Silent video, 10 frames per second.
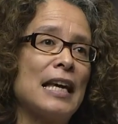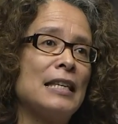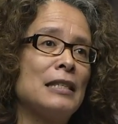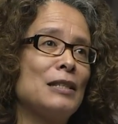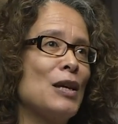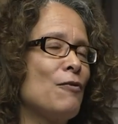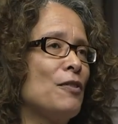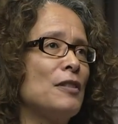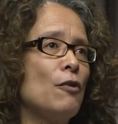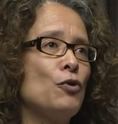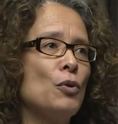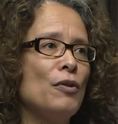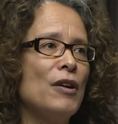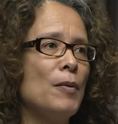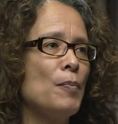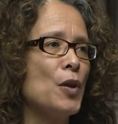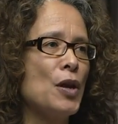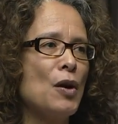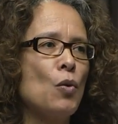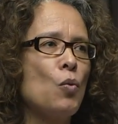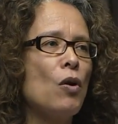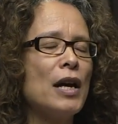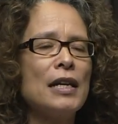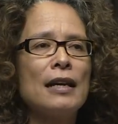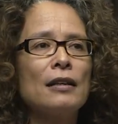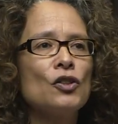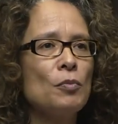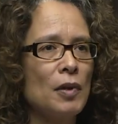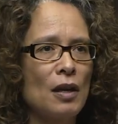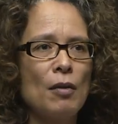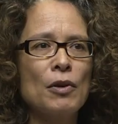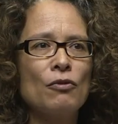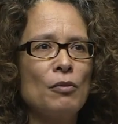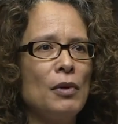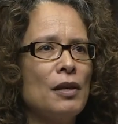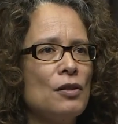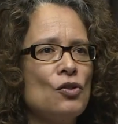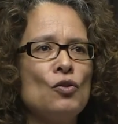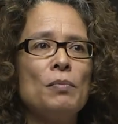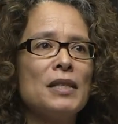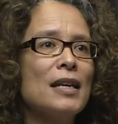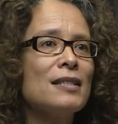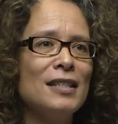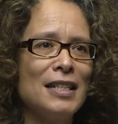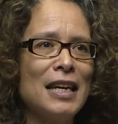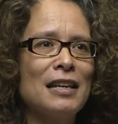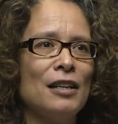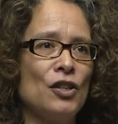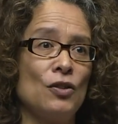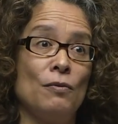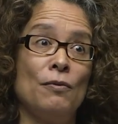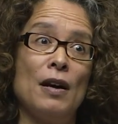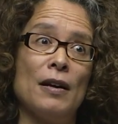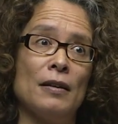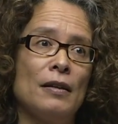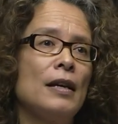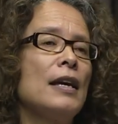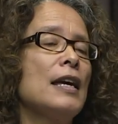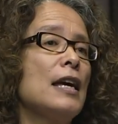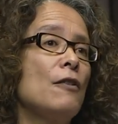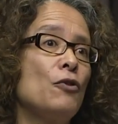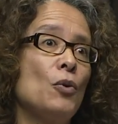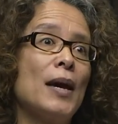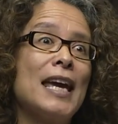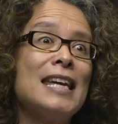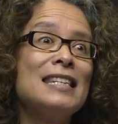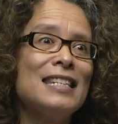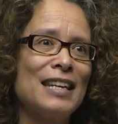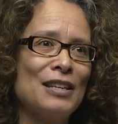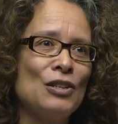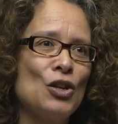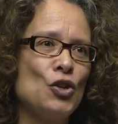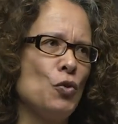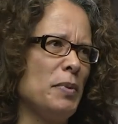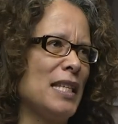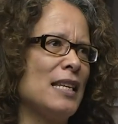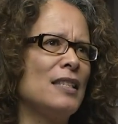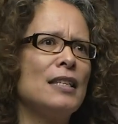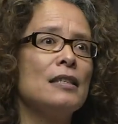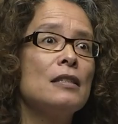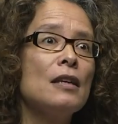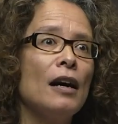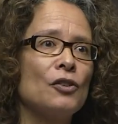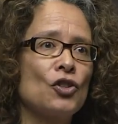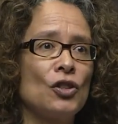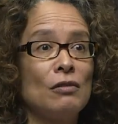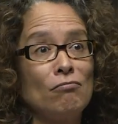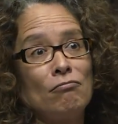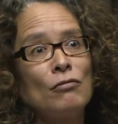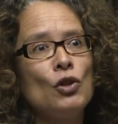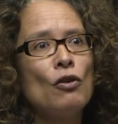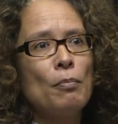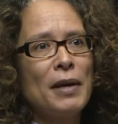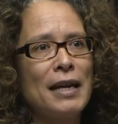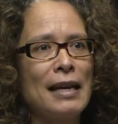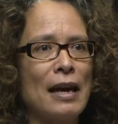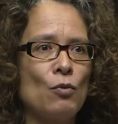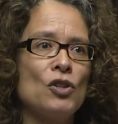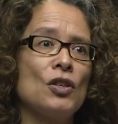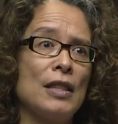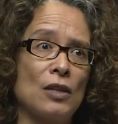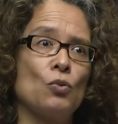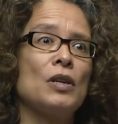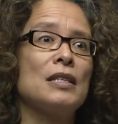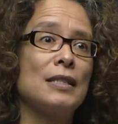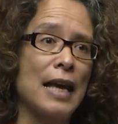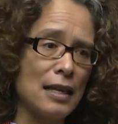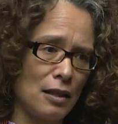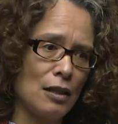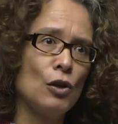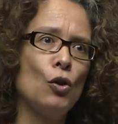and if you were a white Englishman coming from London, you'd be tested in English, fine. If you were Indian, you'd be tested in Dutch, European language, that's what it says in the